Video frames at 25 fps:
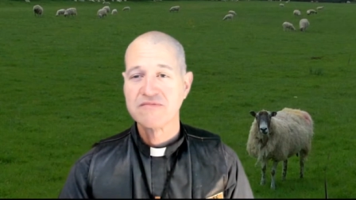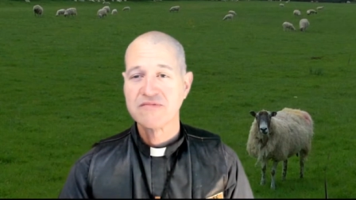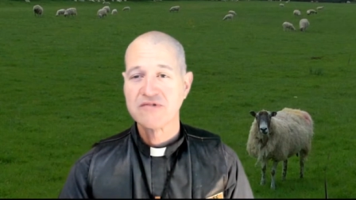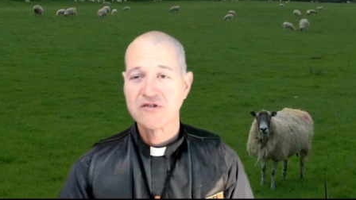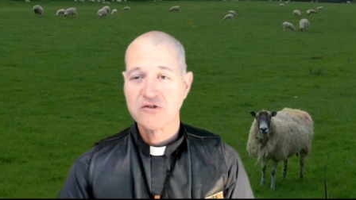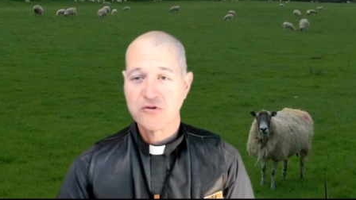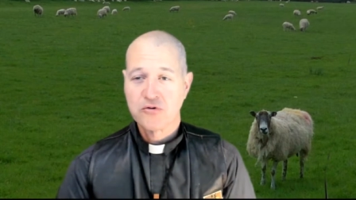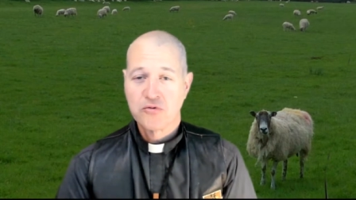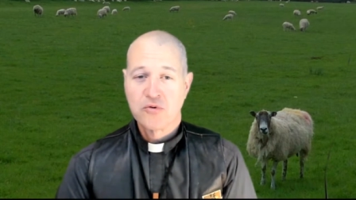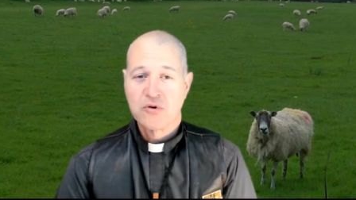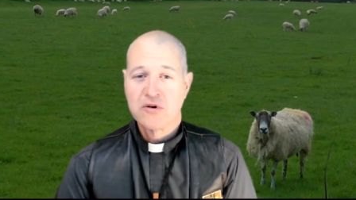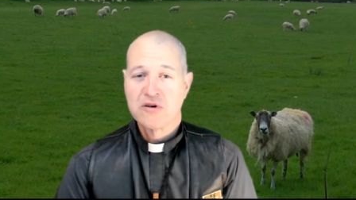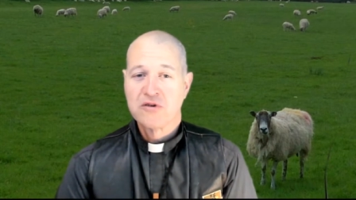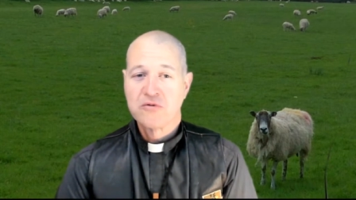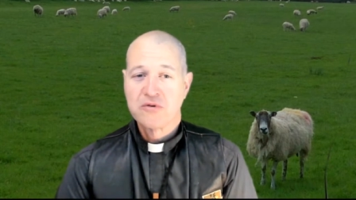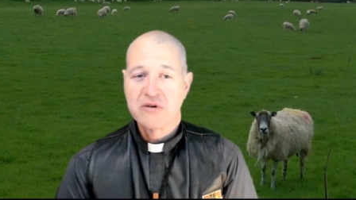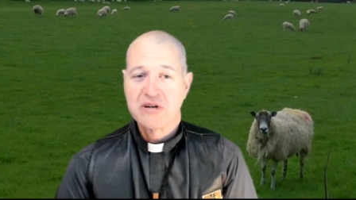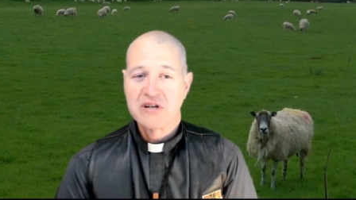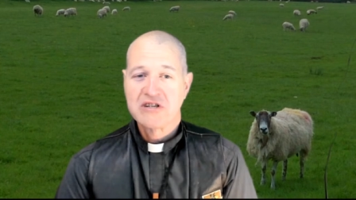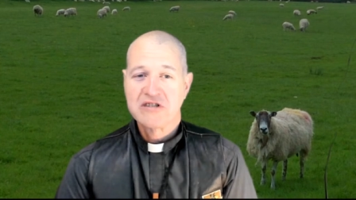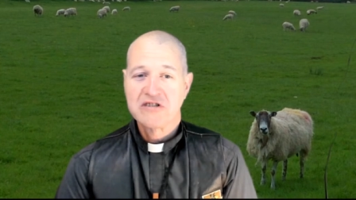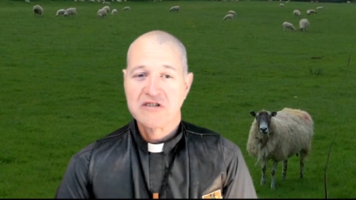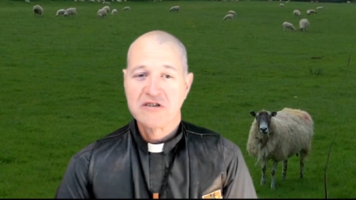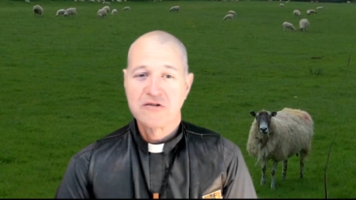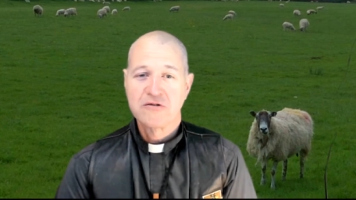So what are we
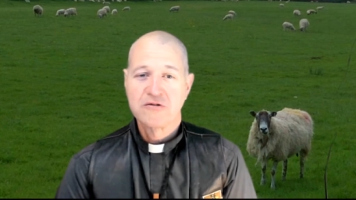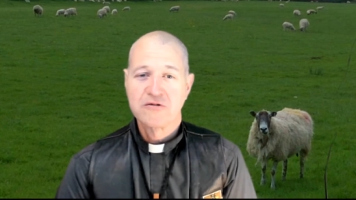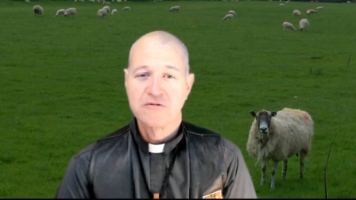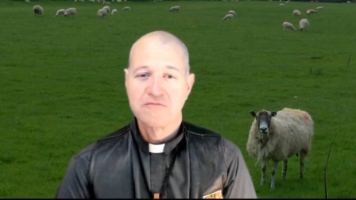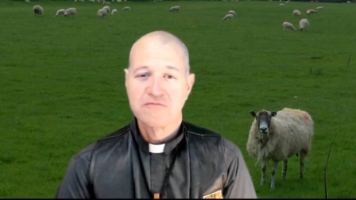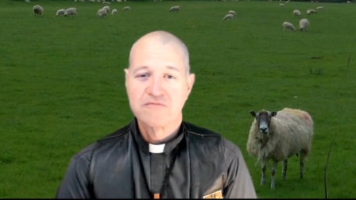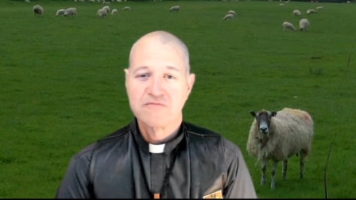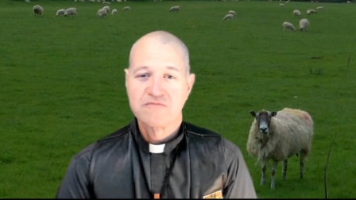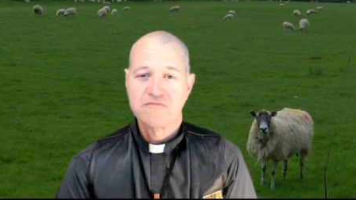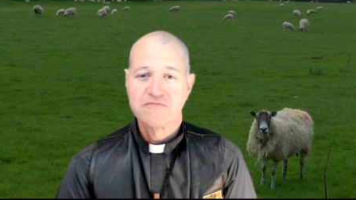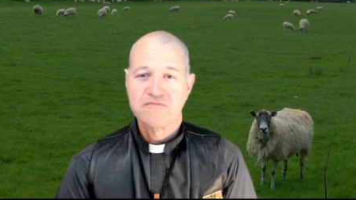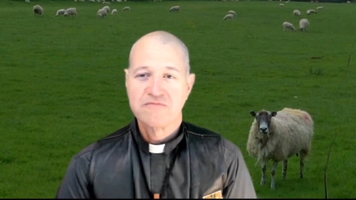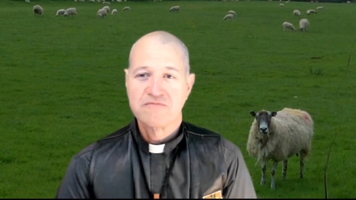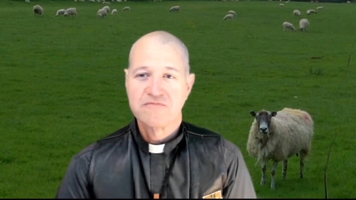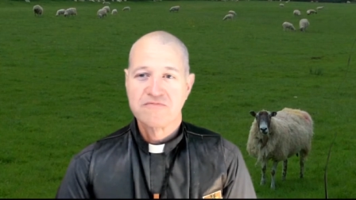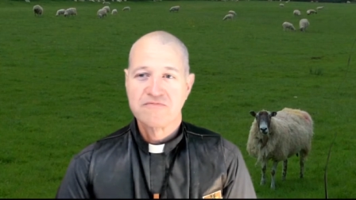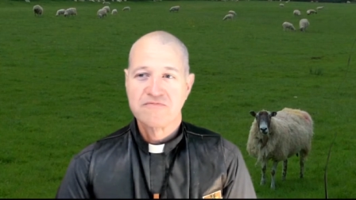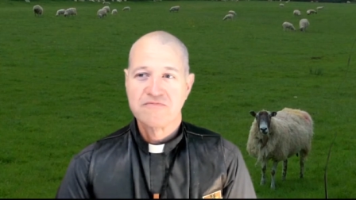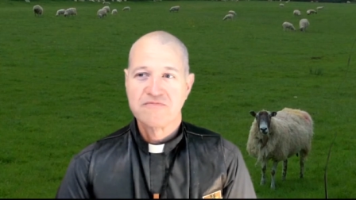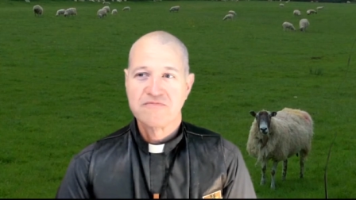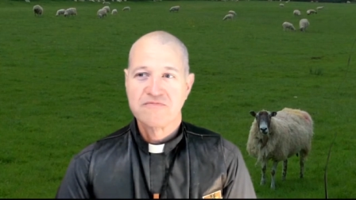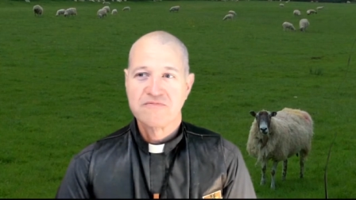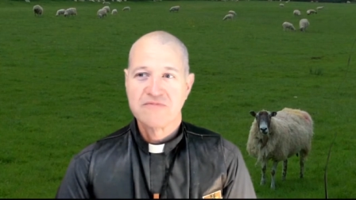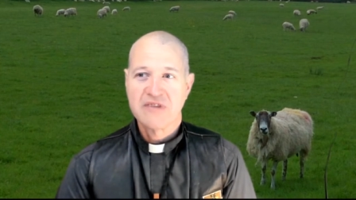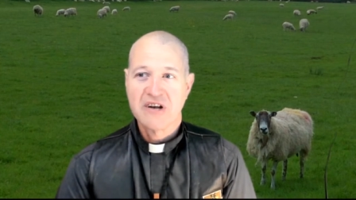to do?
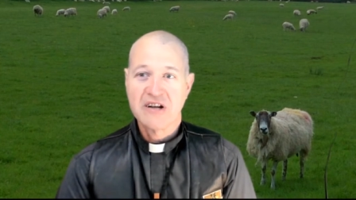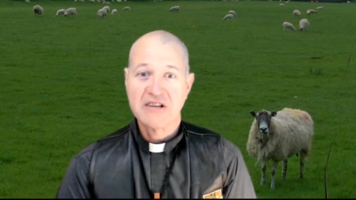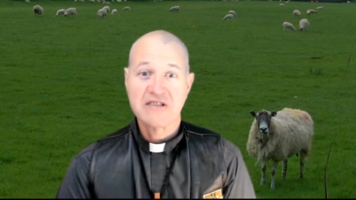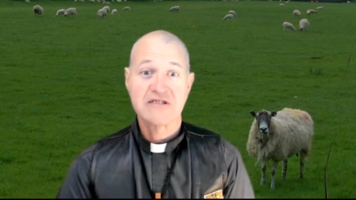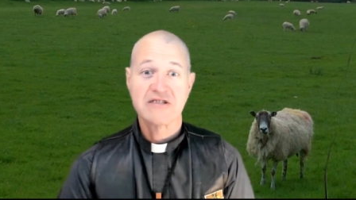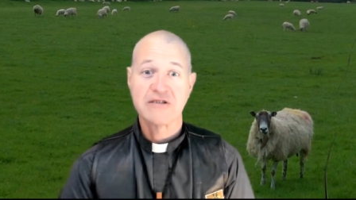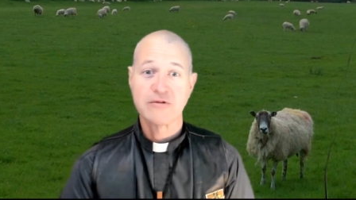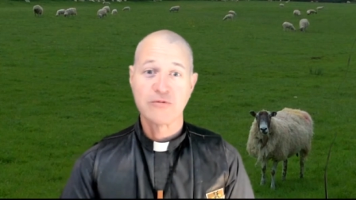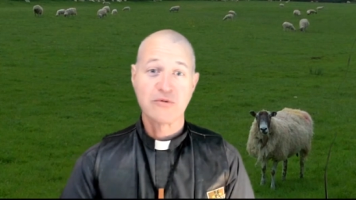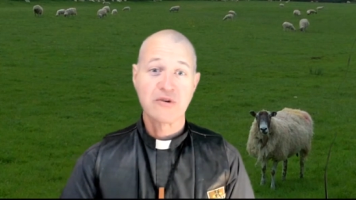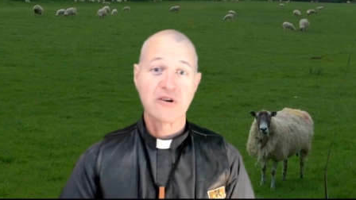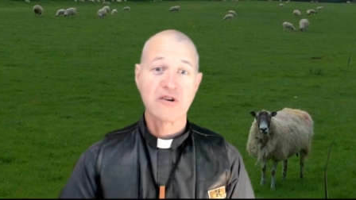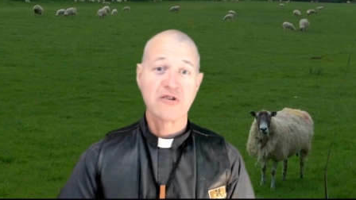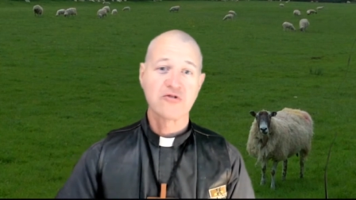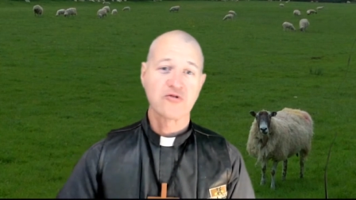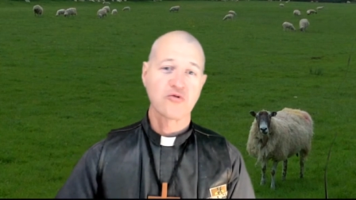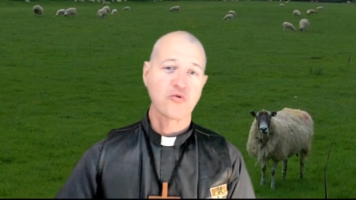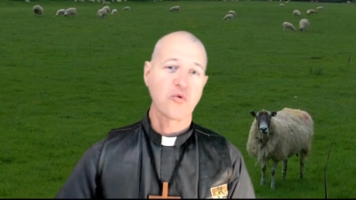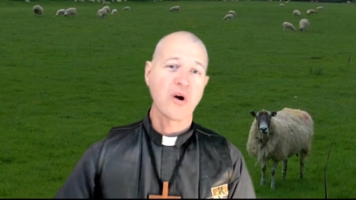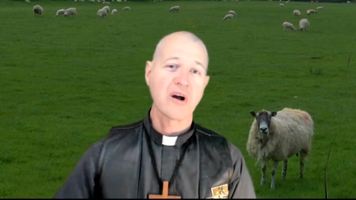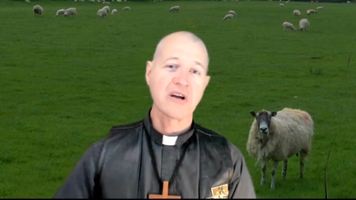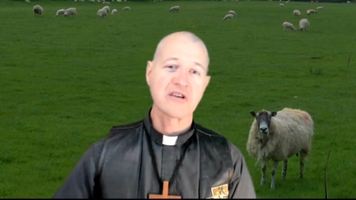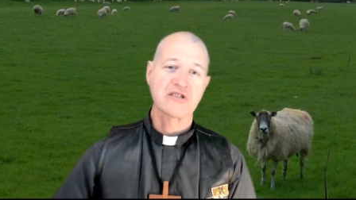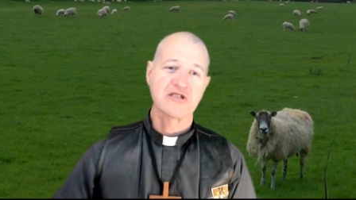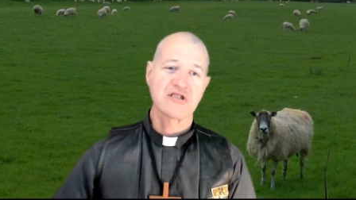That's the real
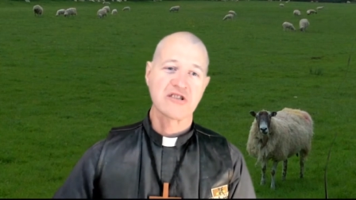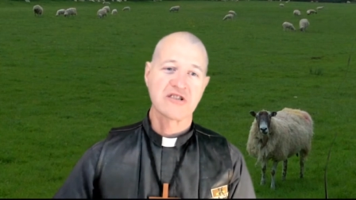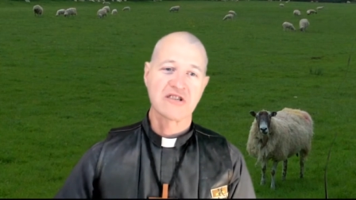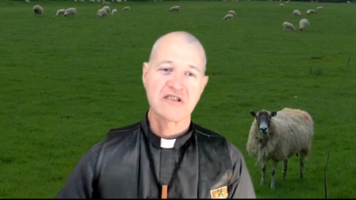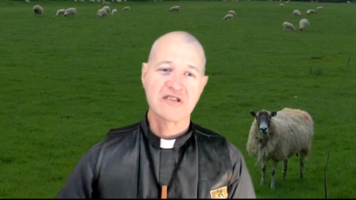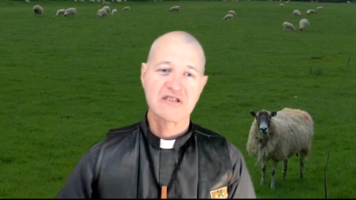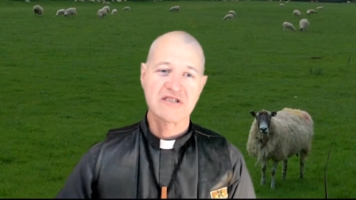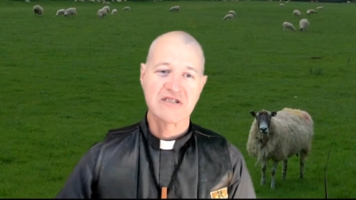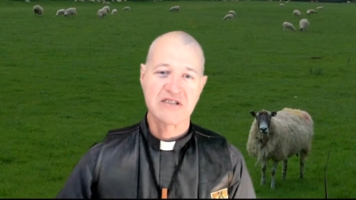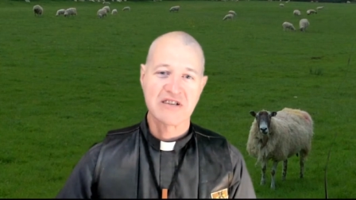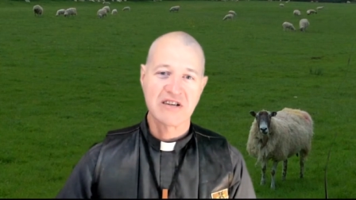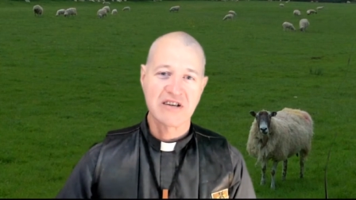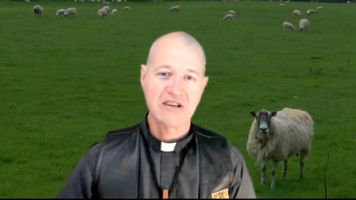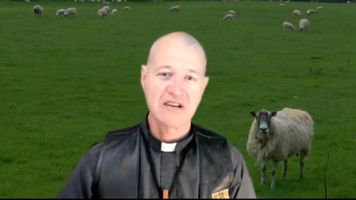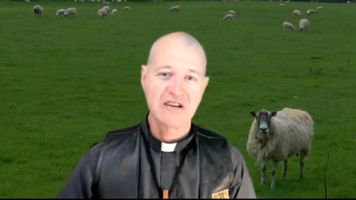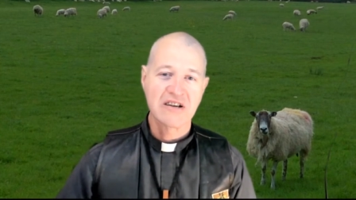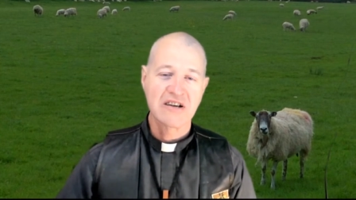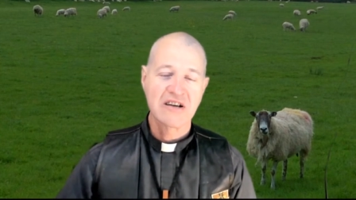question, isn't it?